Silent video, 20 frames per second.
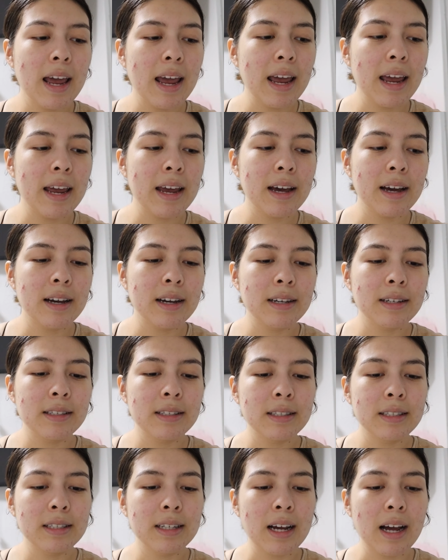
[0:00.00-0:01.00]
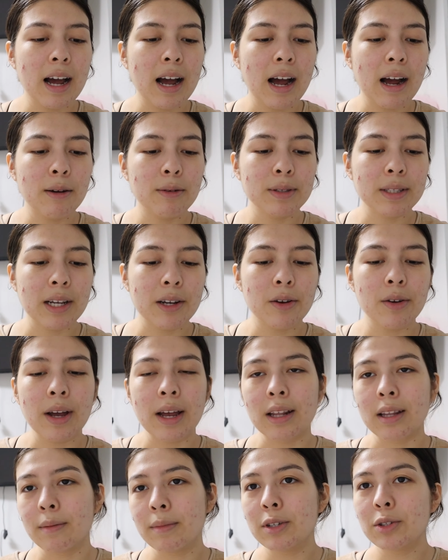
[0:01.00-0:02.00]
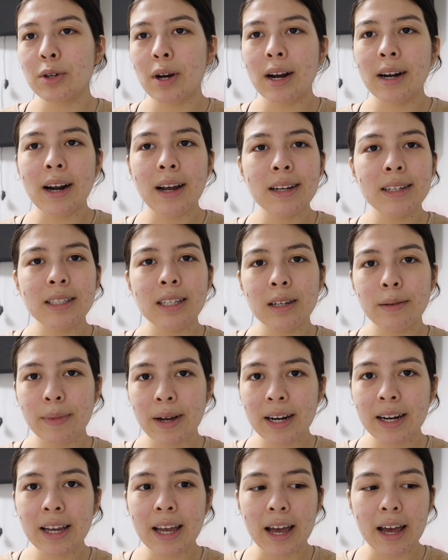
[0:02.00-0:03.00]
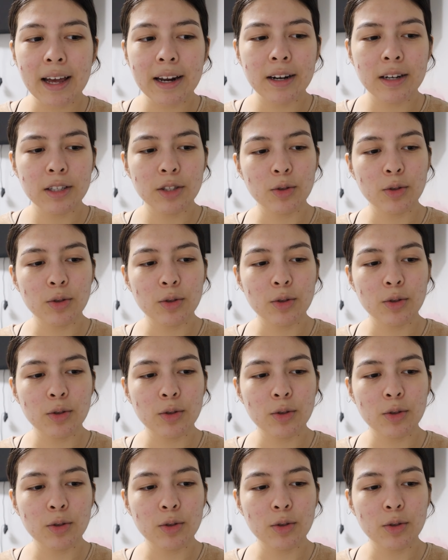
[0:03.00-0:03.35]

and I was like, okay, let me try niacinamide again.